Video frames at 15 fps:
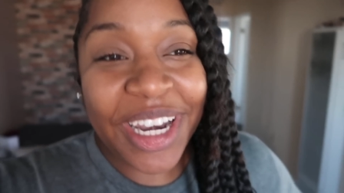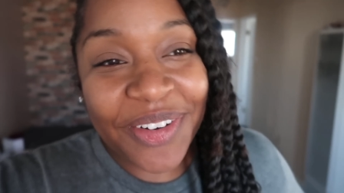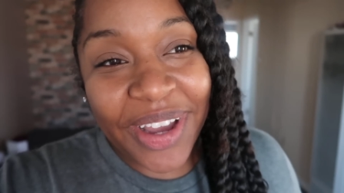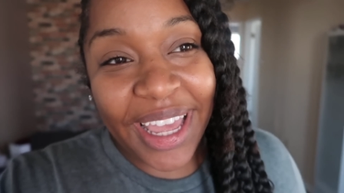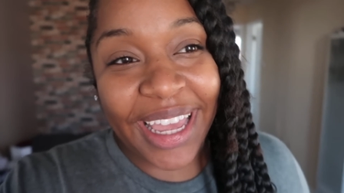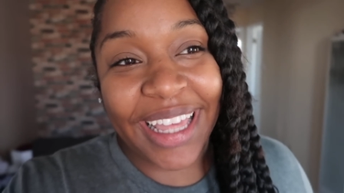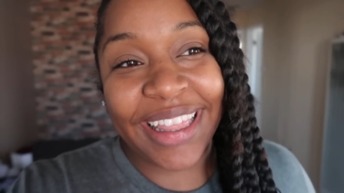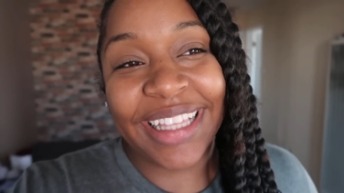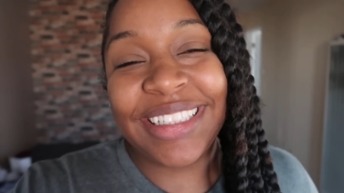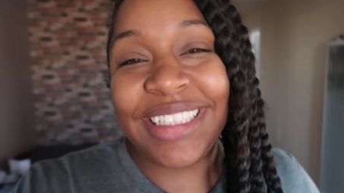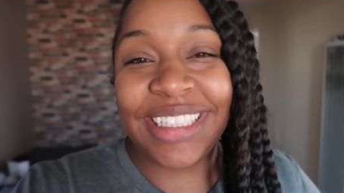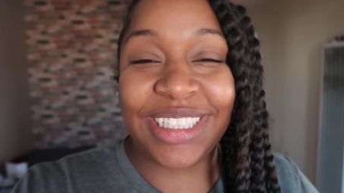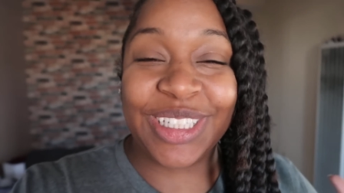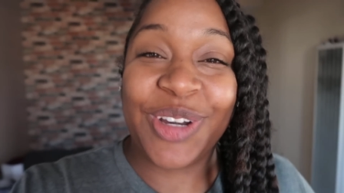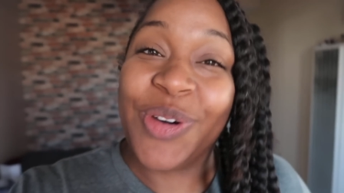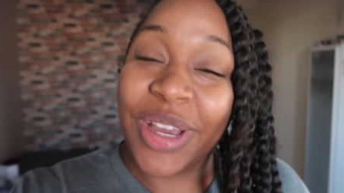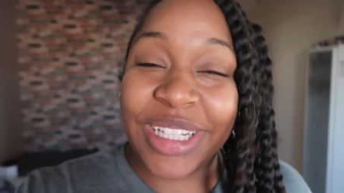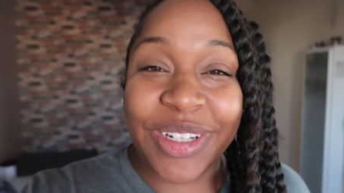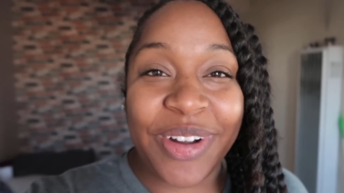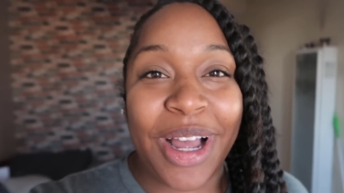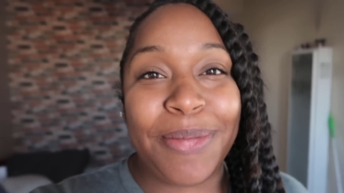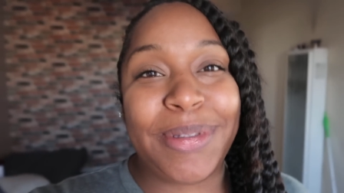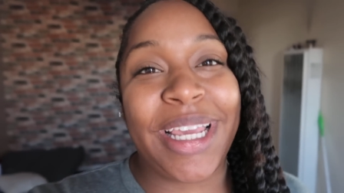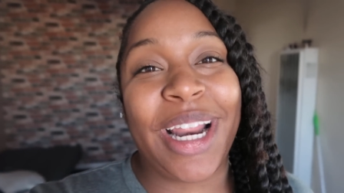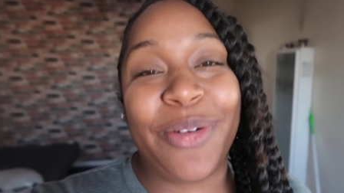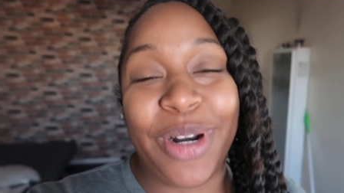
anyway, this is just a quick little update.